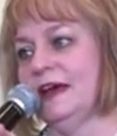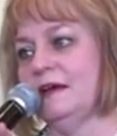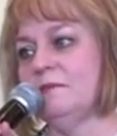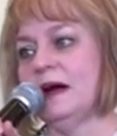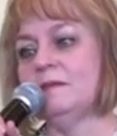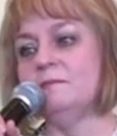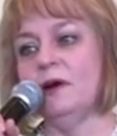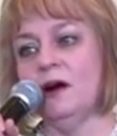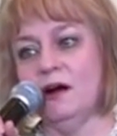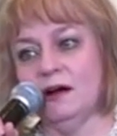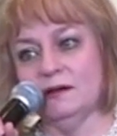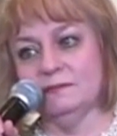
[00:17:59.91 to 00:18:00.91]
that my
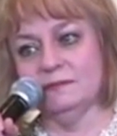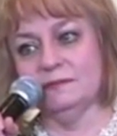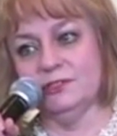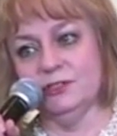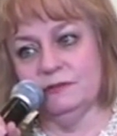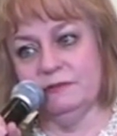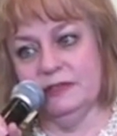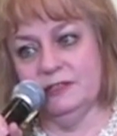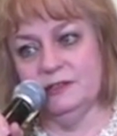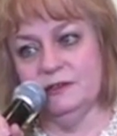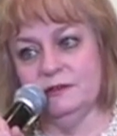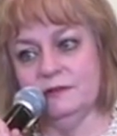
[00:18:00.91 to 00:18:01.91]
mom took me
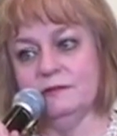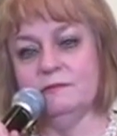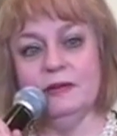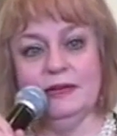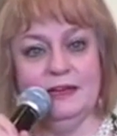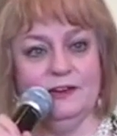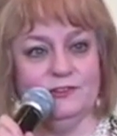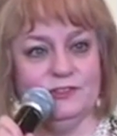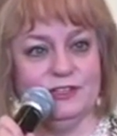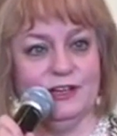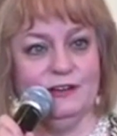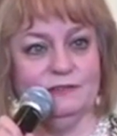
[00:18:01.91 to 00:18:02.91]
to many
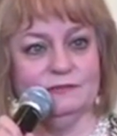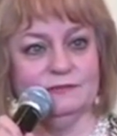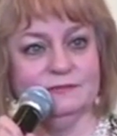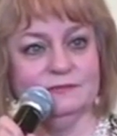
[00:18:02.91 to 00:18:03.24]
years ago?